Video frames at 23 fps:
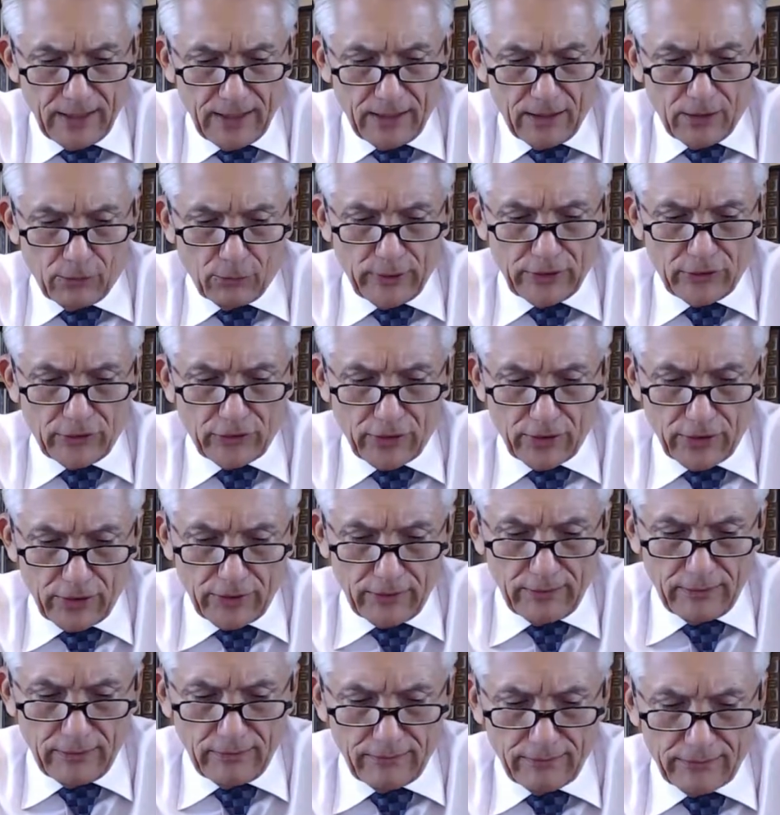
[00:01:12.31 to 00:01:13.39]

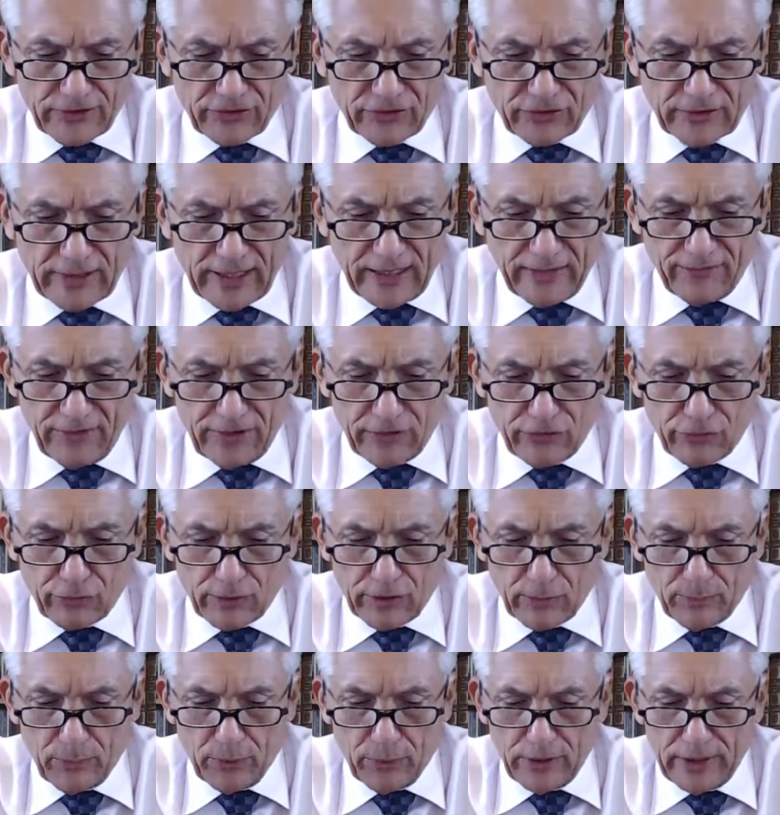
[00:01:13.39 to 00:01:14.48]
Return, the state of Israel
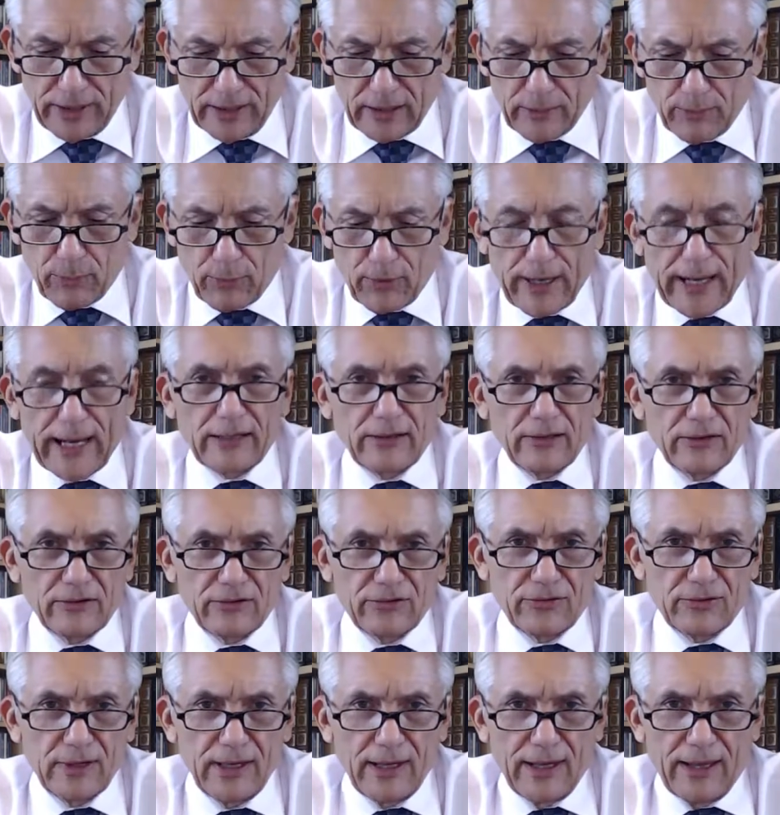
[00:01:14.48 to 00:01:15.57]
put into
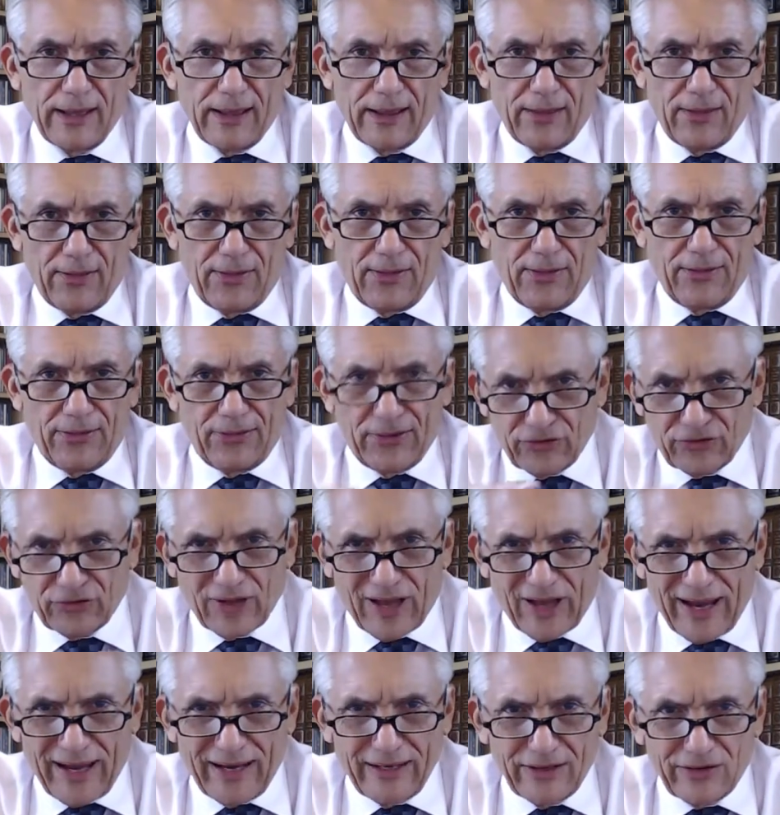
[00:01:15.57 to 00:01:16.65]
practice the
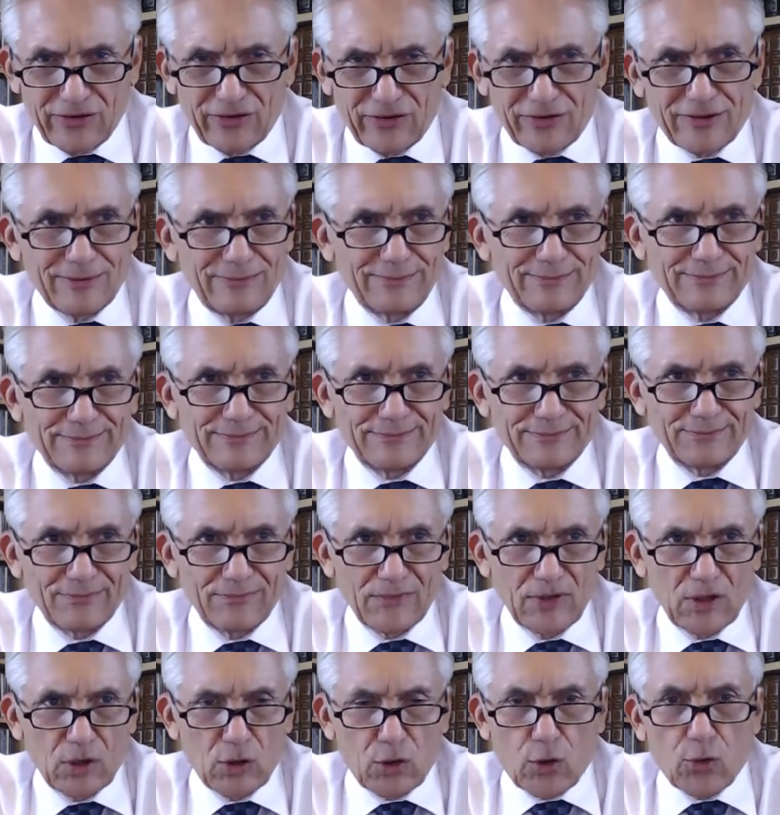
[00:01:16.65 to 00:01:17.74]
Zionist
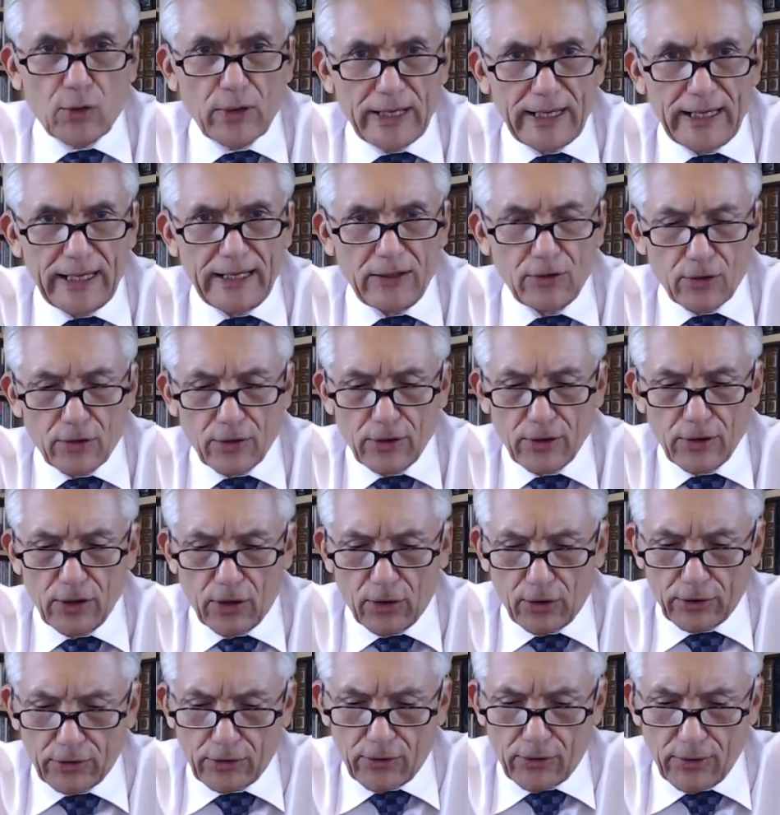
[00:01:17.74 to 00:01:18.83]
creed or
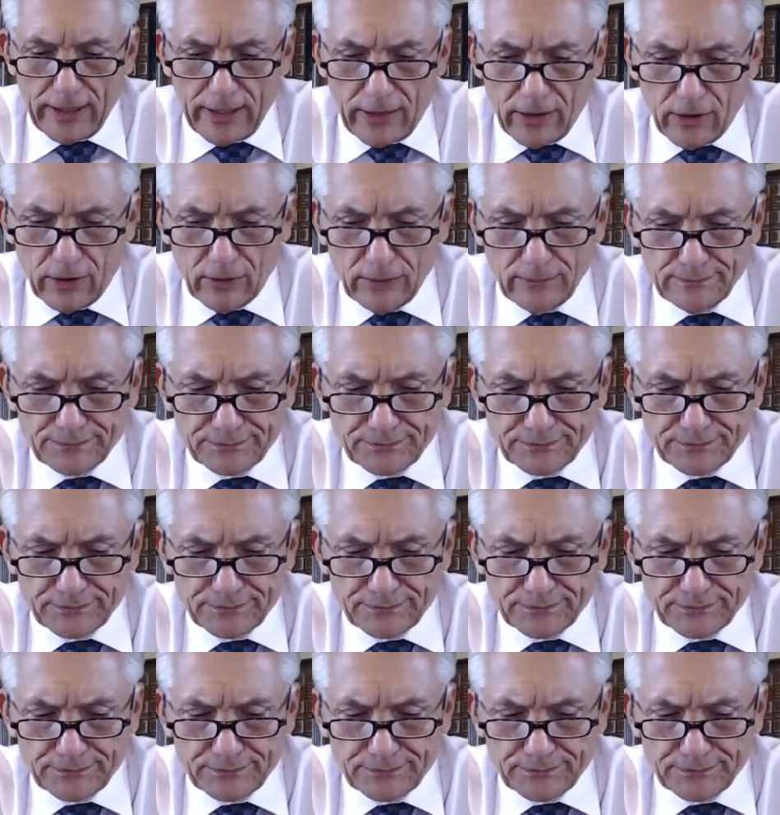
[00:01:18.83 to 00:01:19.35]
credo,